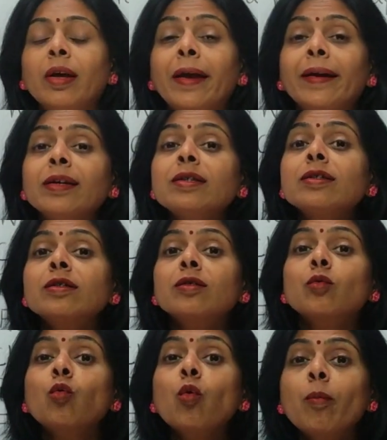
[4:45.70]
It is
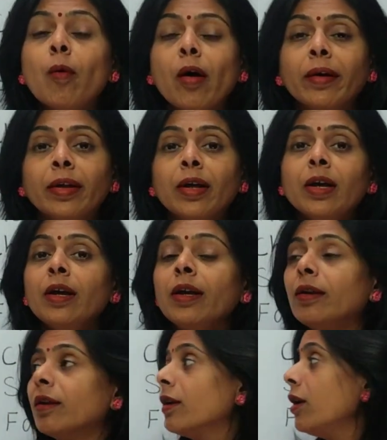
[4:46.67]
coupon.
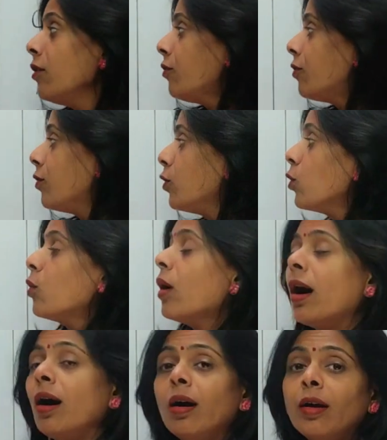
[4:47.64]
If
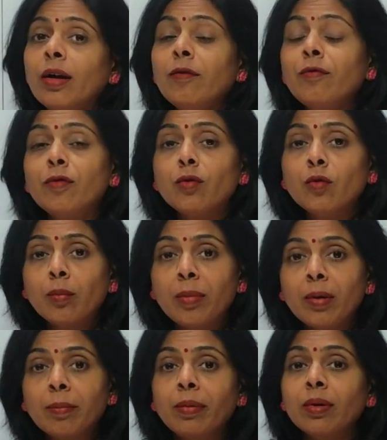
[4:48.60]
you
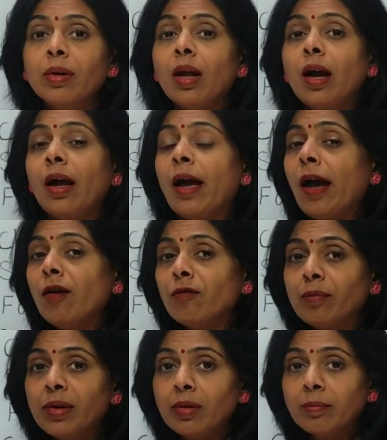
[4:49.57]
people have
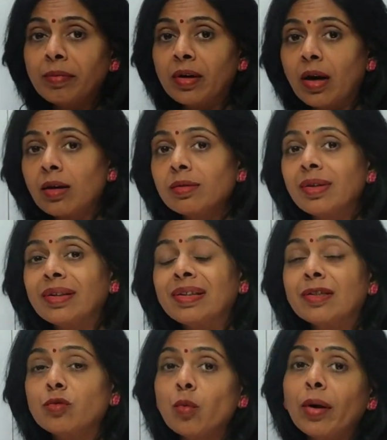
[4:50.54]
been pronouncing
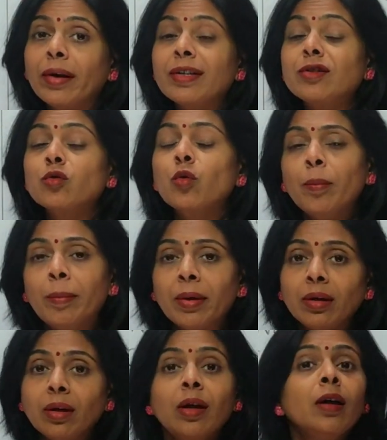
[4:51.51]
this word as
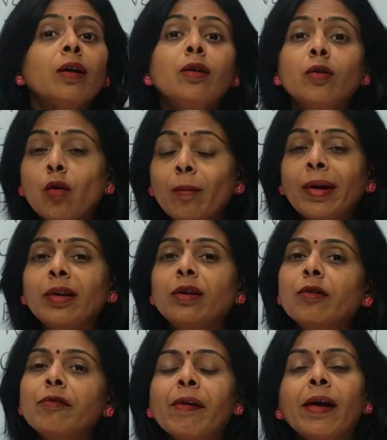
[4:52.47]
coupon, no, my
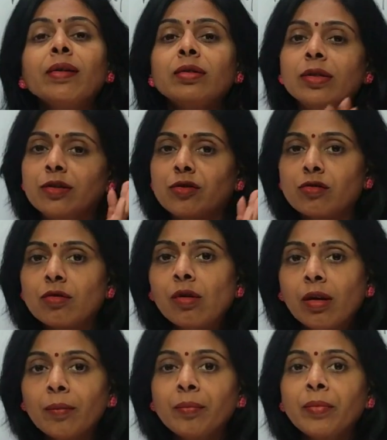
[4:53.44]
dear friend, it's
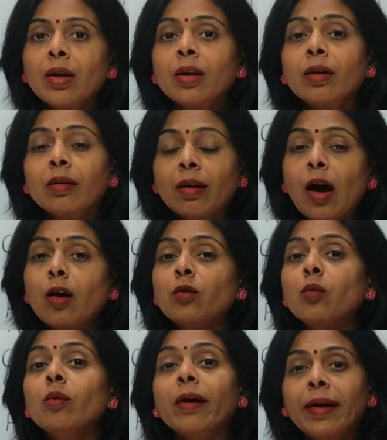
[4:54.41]
wrong. Now
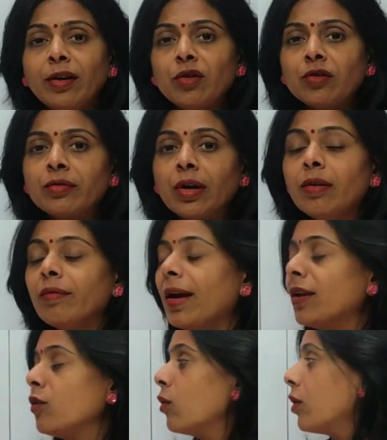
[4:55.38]
you correct yourself
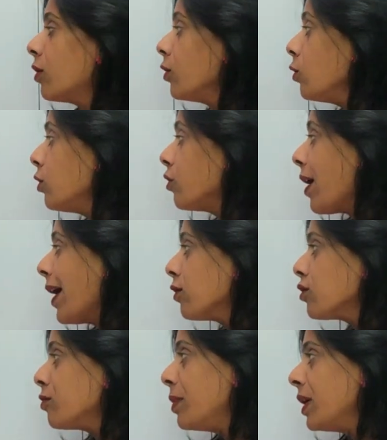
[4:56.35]
and you try
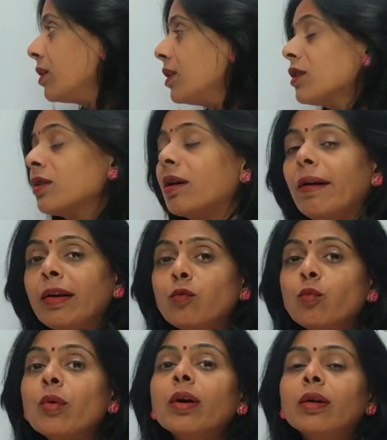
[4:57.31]
to speak this correct
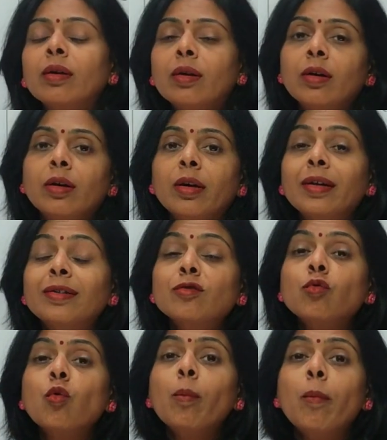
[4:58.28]
word. It's
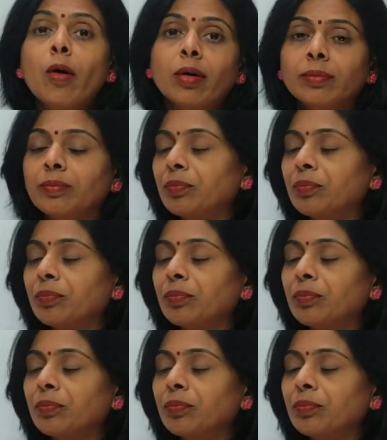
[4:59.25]
coupon.